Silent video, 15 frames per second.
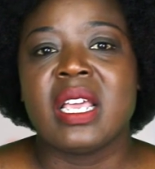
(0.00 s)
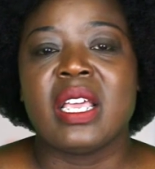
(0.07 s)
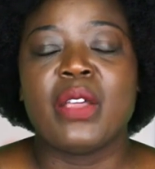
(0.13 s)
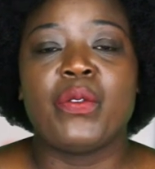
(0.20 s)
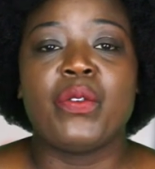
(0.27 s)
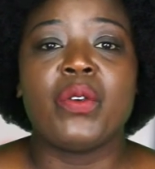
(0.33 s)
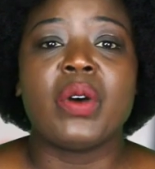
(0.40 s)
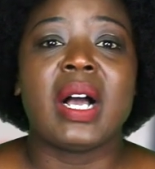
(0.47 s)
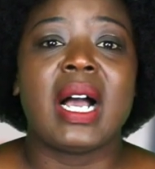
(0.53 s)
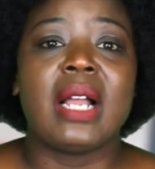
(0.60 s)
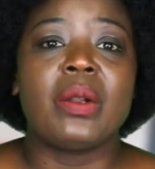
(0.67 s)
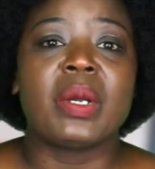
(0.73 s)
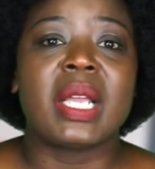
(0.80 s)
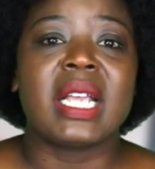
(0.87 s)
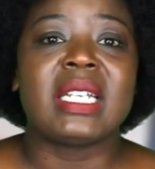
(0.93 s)
If you are
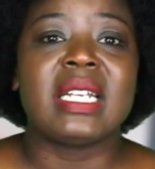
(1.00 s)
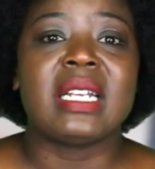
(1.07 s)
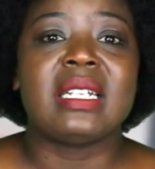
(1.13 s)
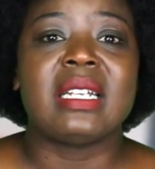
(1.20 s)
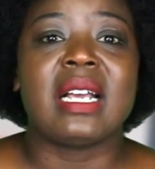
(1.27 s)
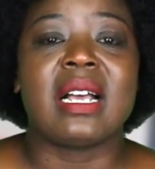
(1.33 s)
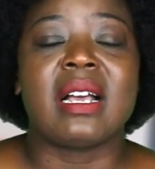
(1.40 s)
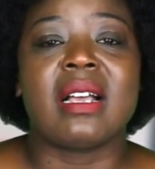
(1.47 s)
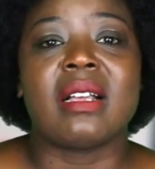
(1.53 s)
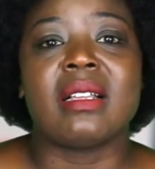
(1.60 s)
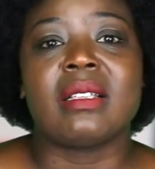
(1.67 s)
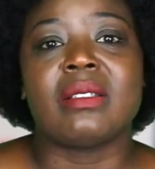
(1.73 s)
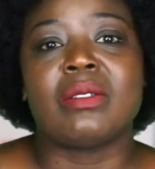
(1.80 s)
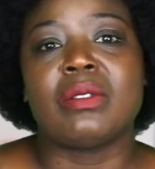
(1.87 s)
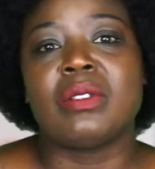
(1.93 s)
allocated uh,
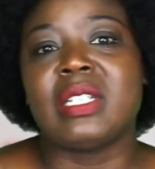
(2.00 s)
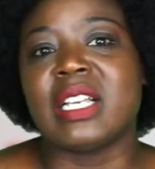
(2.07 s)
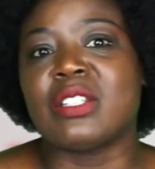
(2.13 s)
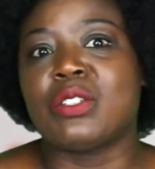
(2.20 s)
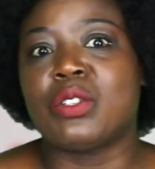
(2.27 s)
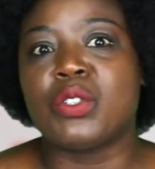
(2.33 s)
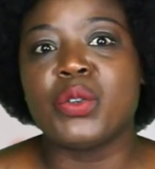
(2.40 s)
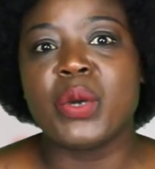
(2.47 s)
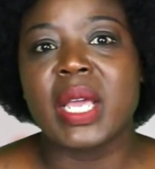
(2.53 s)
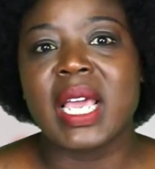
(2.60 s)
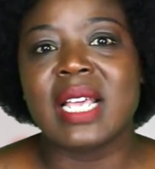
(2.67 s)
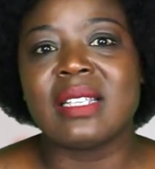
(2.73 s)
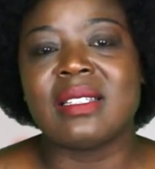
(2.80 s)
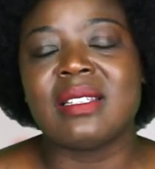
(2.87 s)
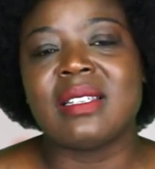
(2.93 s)
just two
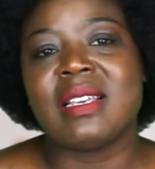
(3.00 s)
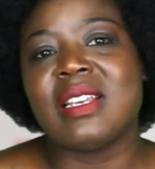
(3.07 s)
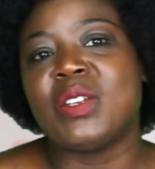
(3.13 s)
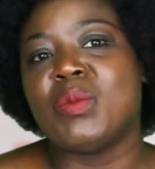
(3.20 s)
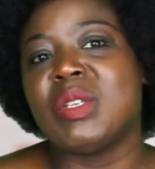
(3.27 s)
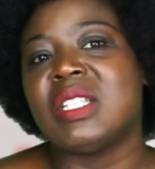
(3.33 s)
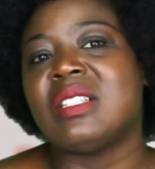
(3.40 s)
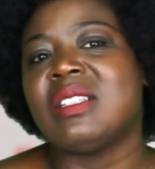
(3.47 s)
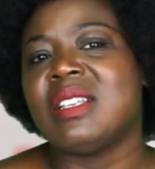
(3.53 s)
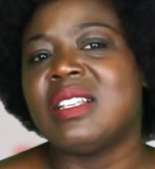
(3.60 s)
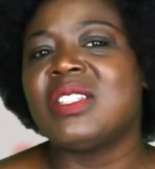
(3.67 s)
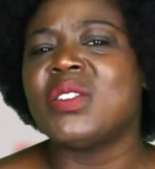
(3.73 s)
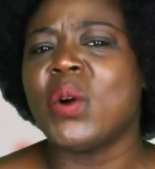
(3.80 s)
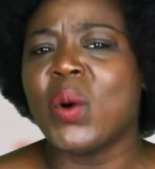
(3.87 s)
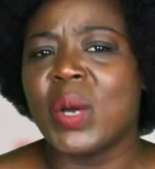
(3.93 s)
A's, it means
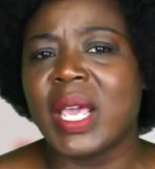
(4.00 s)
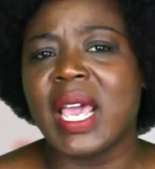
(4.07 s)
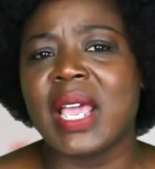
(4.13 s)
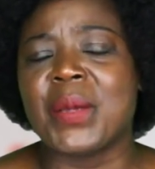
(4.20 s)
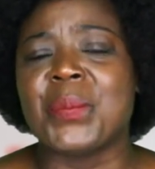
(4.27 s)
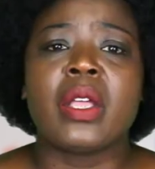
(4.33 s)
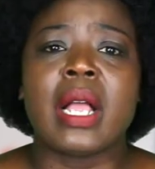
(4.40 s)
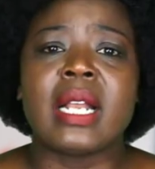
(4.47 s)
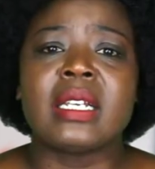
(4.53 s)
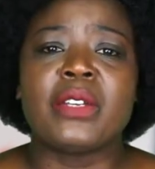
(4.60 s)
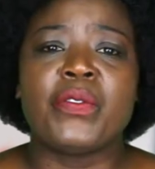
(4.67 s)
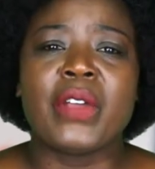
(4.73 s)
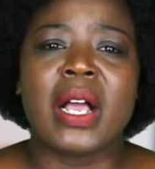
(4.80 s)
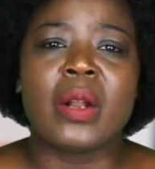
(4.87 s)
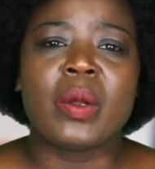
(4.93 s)
it's okay. And
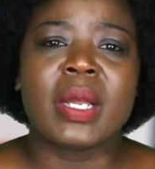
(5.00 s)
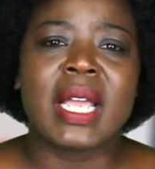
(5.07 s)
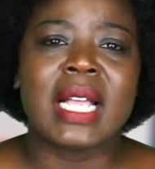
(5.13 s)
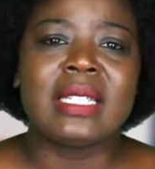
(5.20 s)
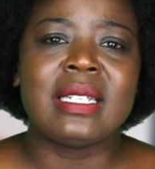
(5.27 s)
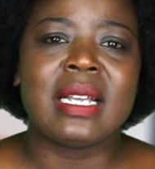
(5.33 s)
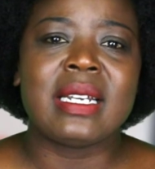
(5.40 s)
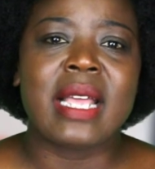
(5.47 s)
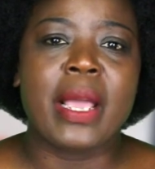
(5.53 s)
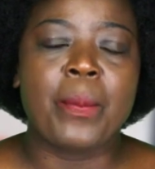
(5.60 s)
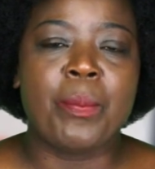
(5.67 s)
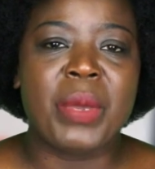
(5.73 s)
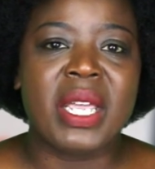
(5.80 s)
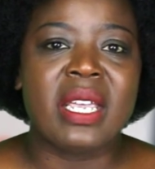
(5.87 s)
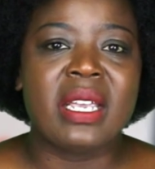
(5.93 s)
if you are allocated a
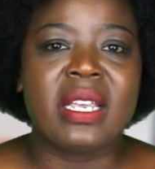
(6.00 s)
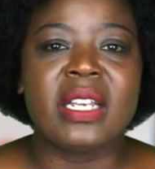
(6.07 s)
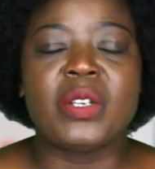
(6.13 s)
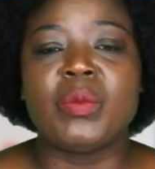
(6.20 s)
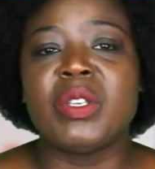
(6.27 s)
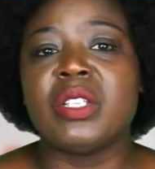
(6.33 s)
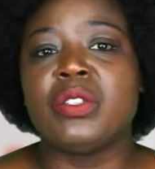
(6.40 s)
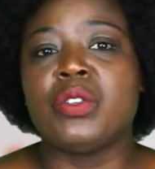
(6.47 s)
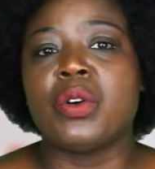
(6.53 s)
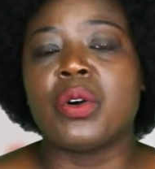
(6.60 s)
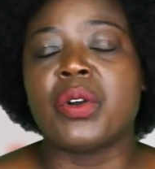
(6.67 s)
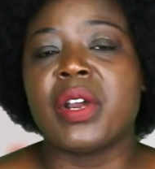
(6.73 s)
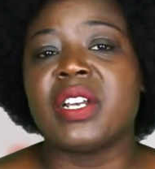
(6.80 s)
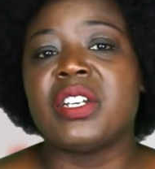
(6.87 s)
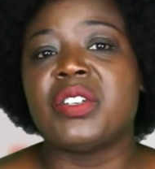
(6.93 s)
B, it means your
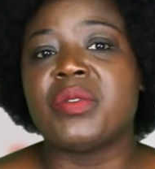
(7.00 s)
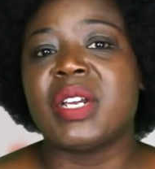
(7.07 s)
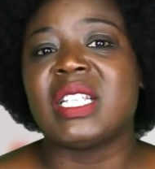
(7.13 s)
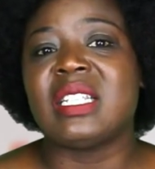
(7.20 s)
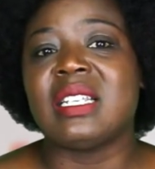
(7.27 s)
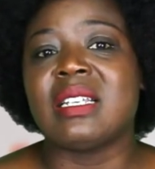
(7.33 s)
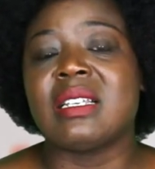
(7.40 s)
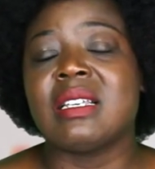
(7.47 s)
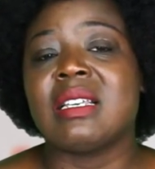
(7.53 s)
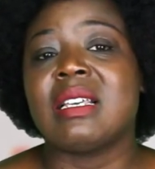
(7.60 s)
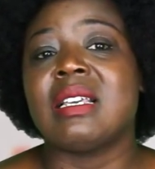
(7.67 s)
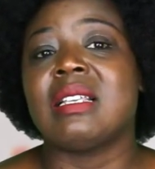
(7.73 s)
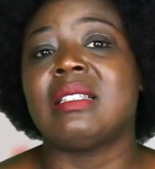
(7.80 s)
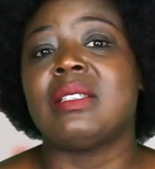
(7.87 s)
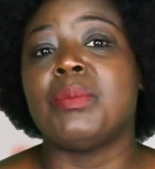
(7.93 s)
credit rating
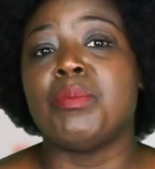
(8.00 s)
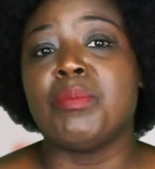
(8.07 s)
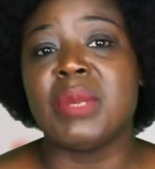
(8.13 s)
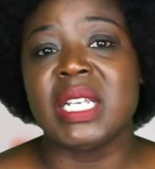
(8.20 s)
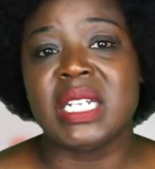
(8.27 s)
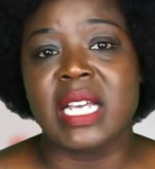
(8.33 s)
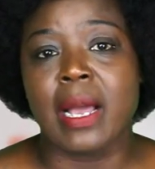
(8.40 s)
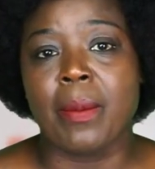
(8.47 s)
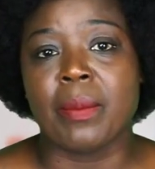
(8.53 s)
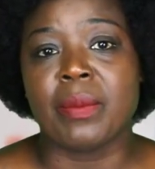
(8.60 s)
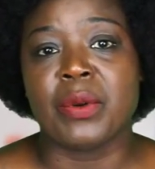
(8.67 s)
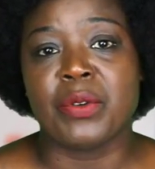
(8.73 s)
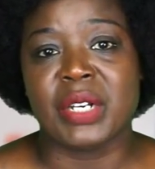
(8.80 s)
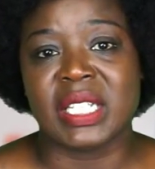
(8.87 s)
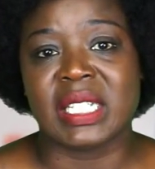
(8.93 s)
is medium
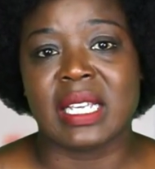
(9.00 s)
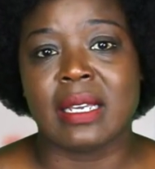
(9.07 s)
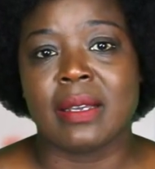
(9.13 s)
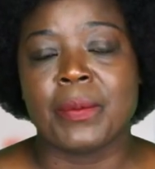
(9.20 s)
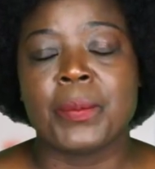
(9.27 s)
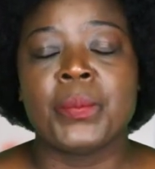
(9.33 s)
risk.